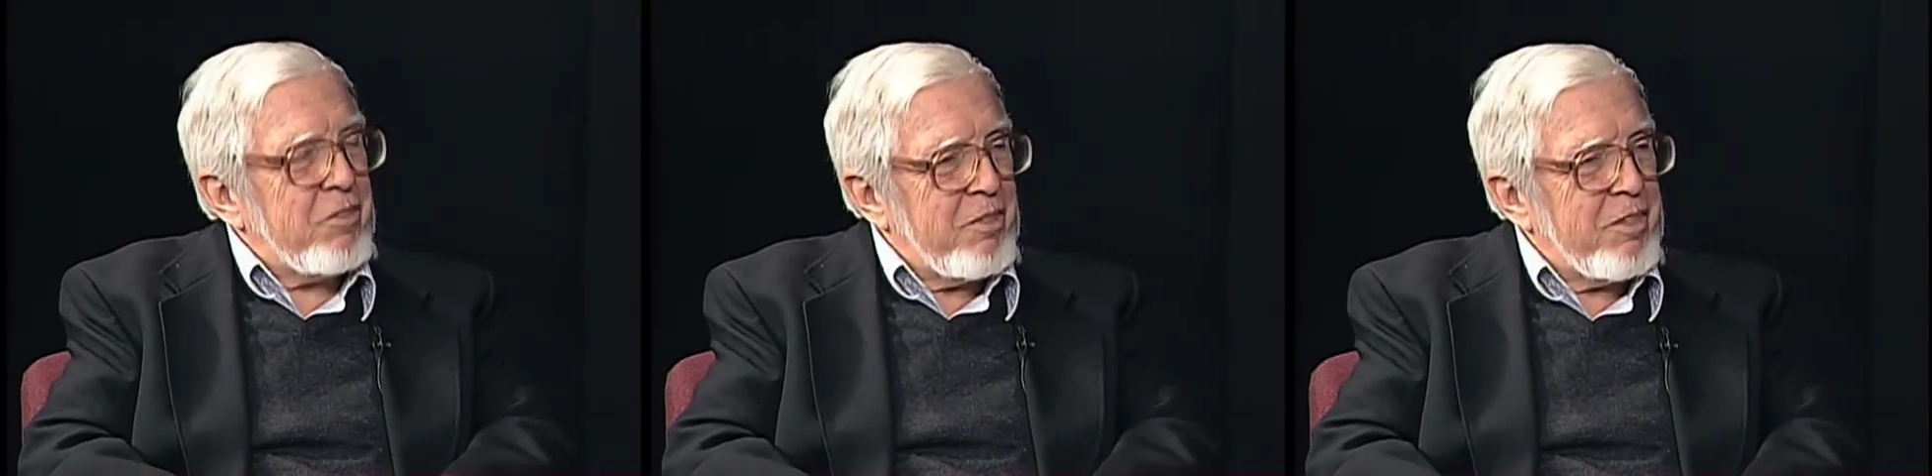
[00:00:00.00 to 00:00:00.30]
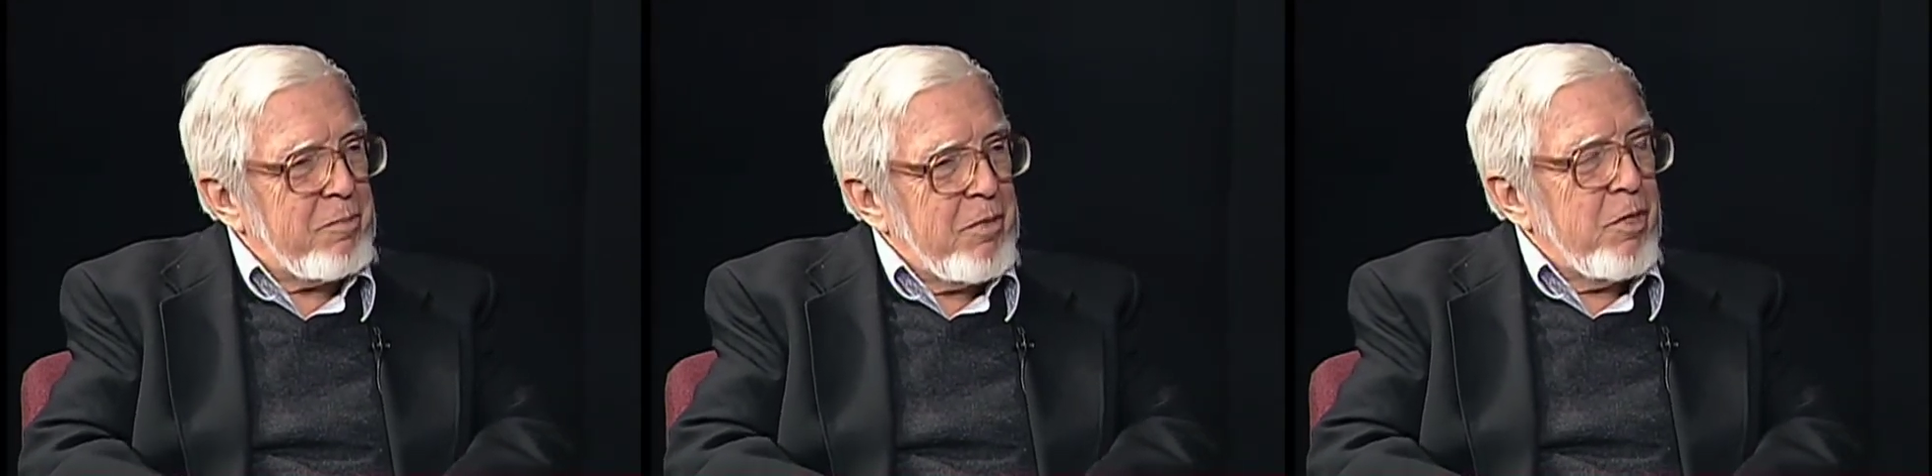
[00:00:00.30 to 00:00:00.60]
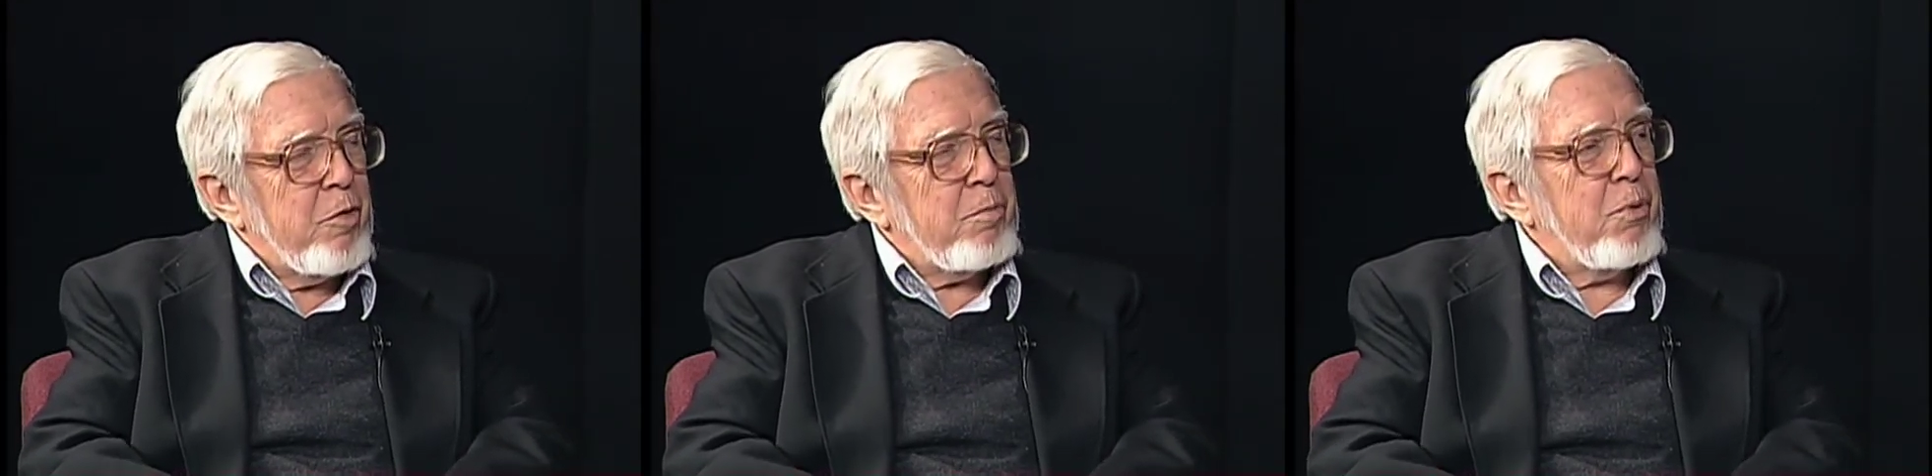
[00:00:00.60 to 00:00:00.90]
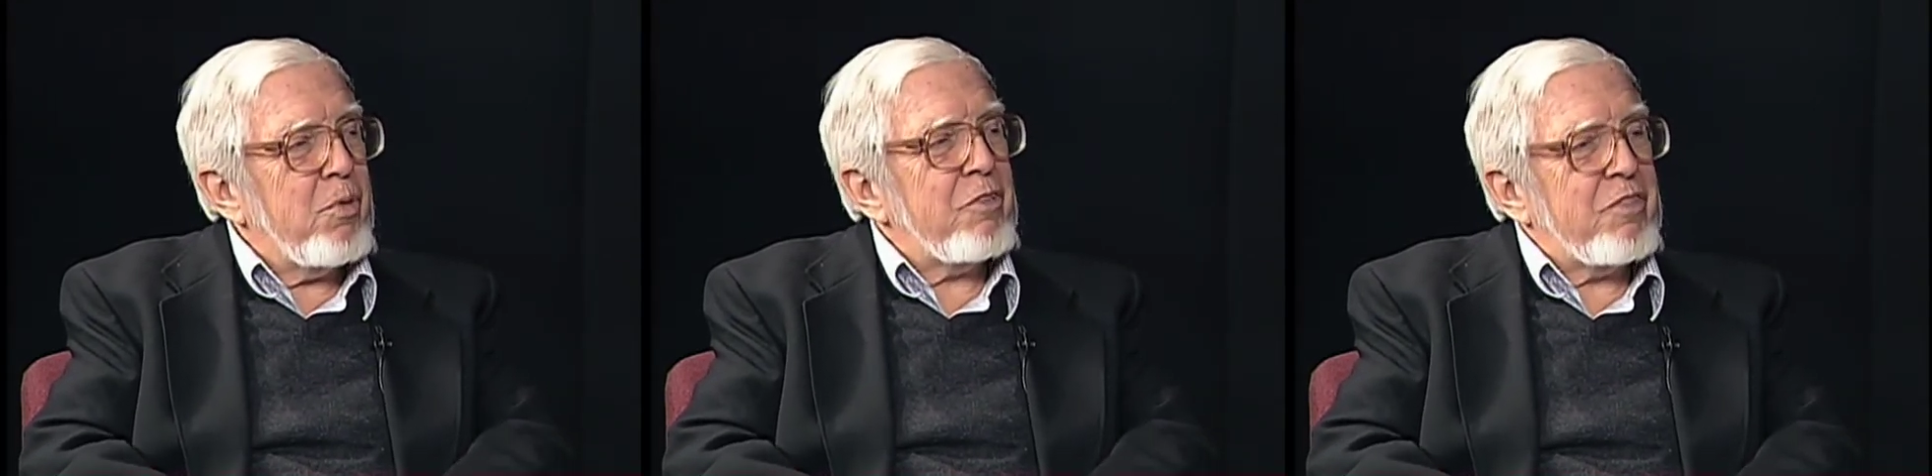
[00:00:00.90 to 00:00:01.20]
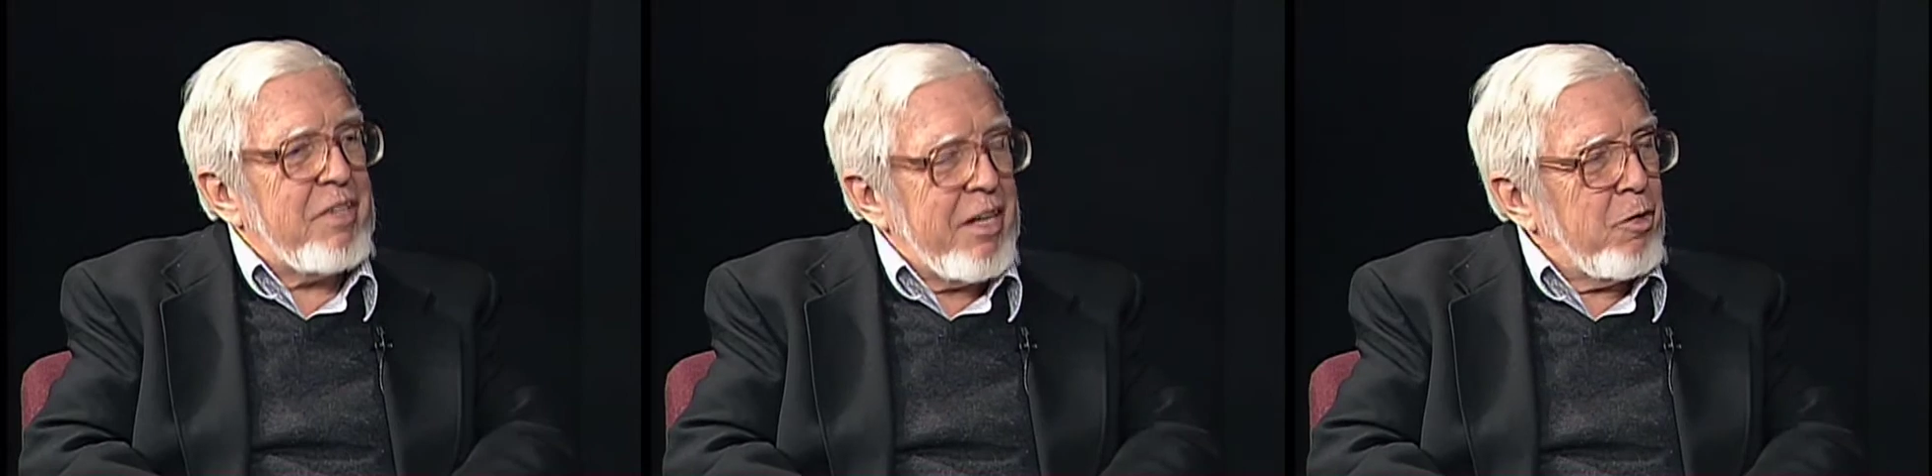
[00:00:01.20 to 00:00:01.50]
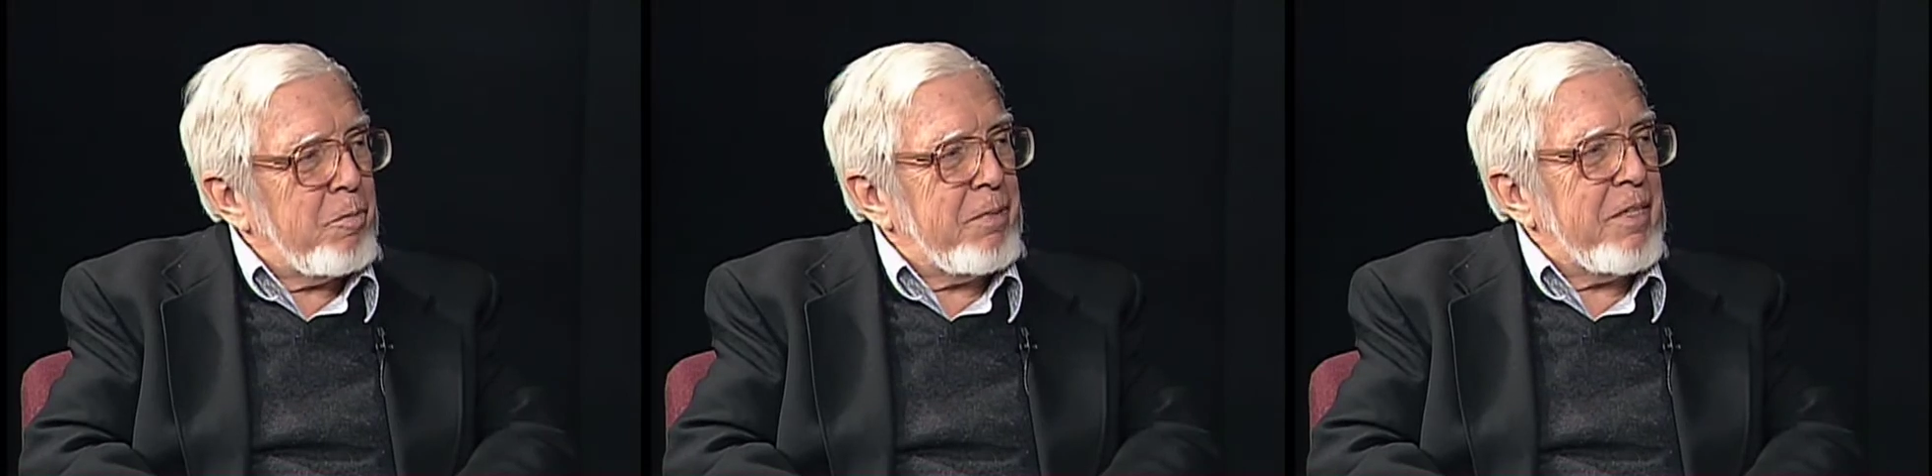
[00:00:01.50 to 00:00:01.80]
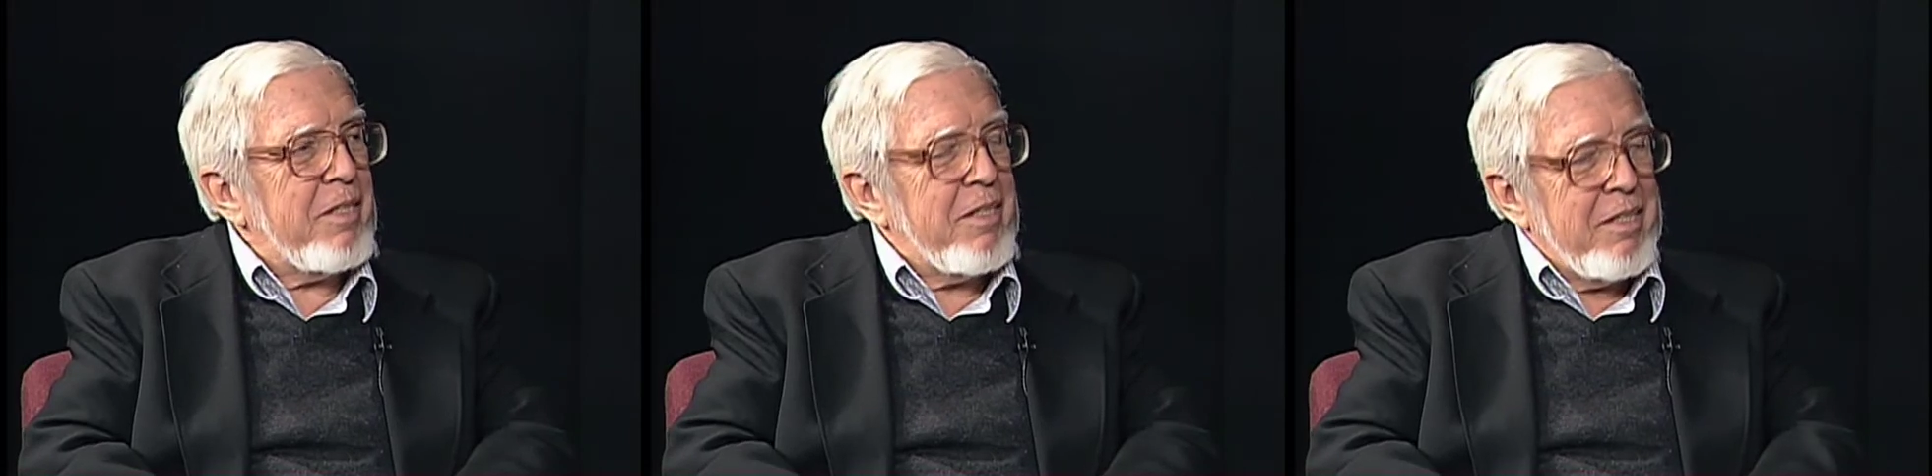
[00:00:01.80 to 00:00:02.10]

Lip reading: so the pores stay open,